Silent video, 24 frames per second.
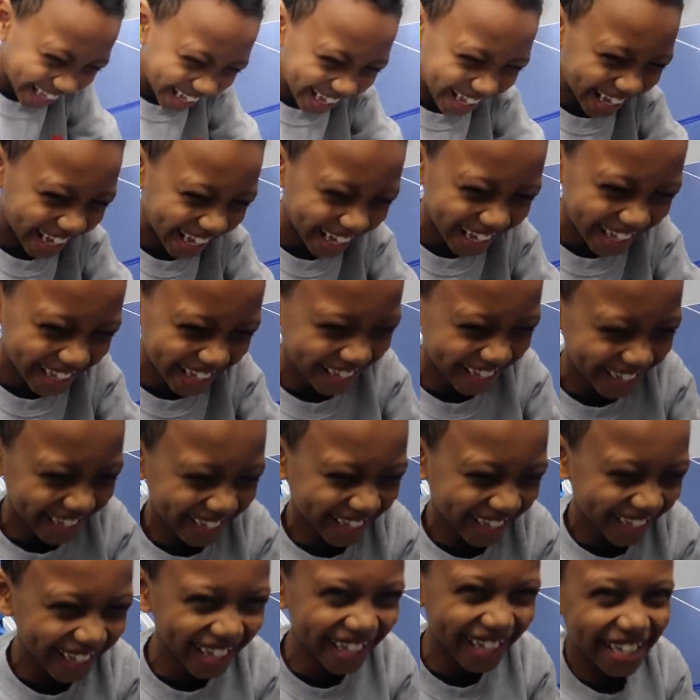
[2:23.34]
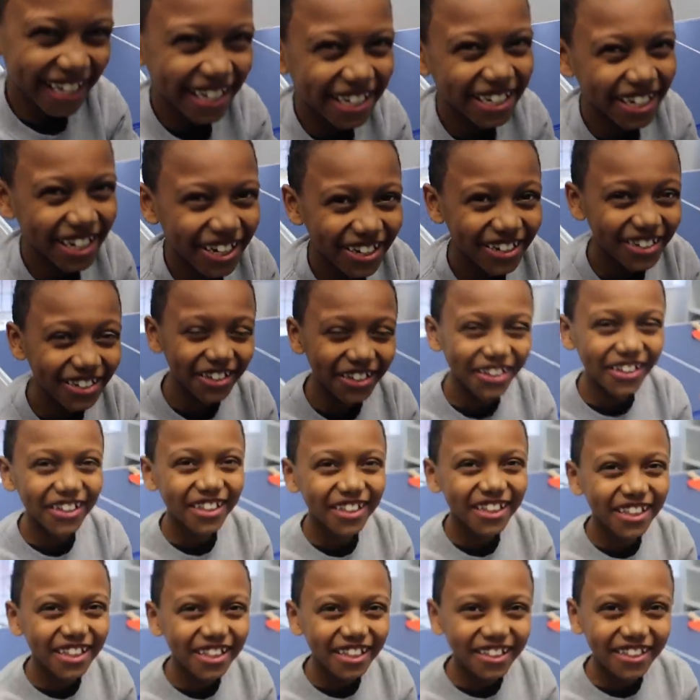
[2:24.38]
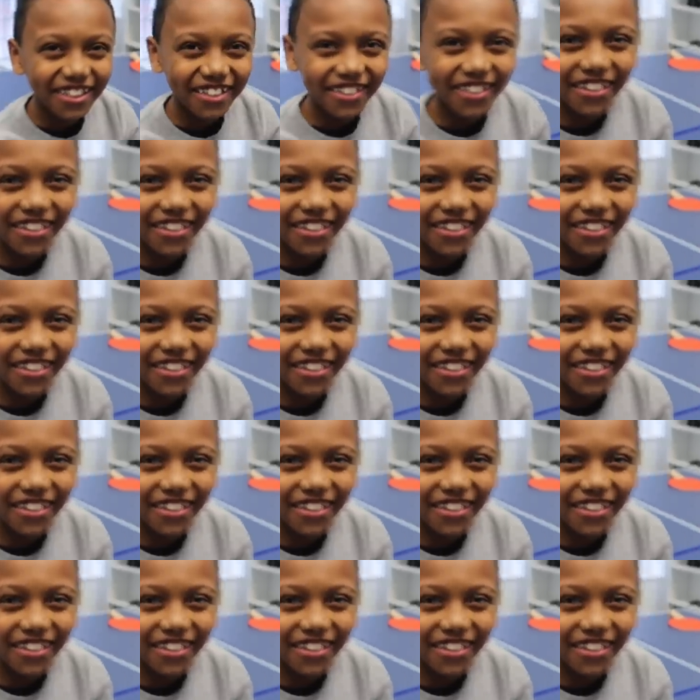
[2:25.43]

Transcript: know what all that's about. All right, so what we